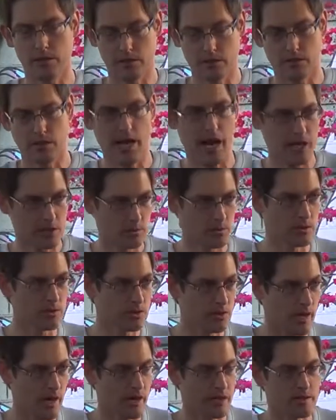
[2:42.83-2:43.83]
This is an actual
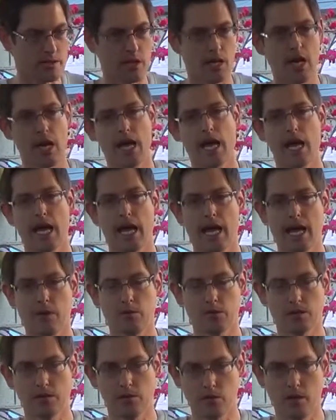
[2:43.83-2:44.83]
charge, and
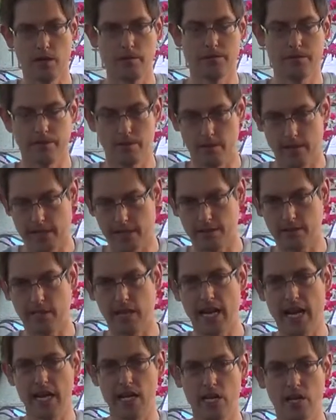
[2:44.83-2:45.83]
I was on the run for, like I
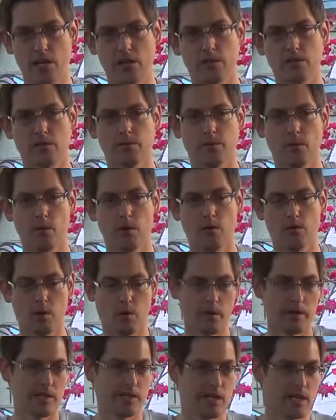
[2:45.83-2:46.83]
said, eight years. For
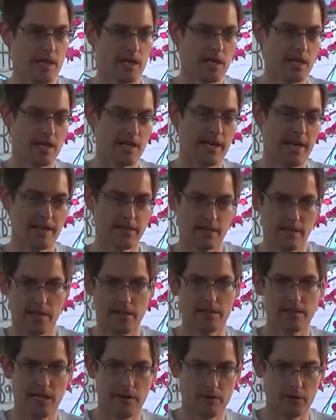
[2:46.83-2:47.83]
what we did in
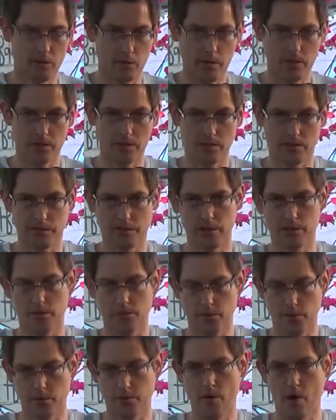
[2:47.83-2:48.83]
1997 is we went to a series
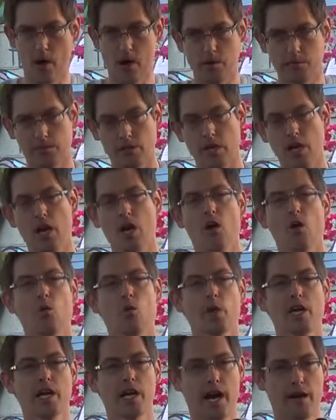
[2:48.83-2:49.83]
of fur farms,
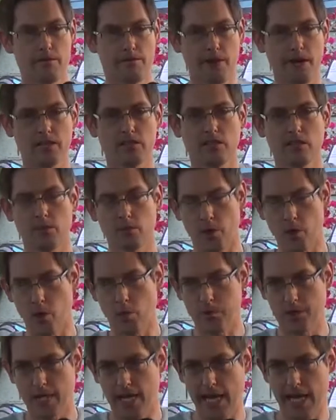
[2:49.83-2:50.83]
we cut fences, we
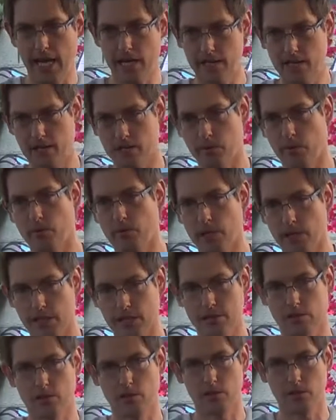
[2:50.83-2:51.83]
opened the cages, we
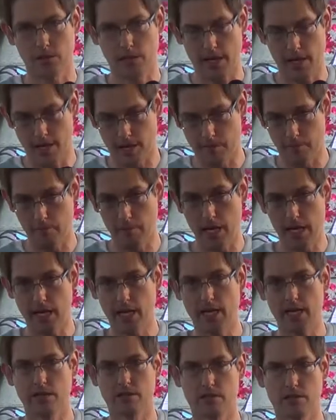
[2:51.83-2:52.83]
released those uh,
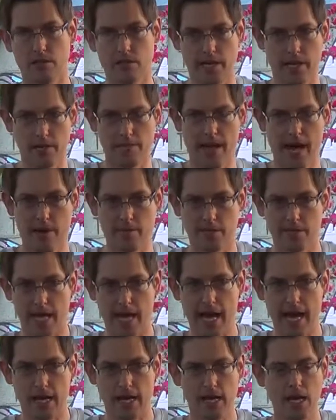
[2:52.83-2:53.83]
mink into their native
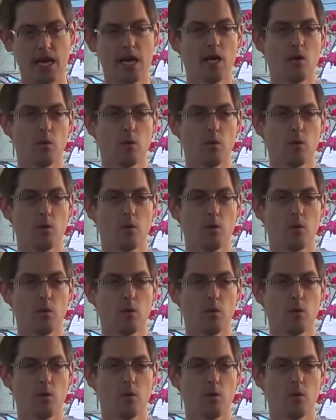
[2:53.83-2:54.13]
habitat.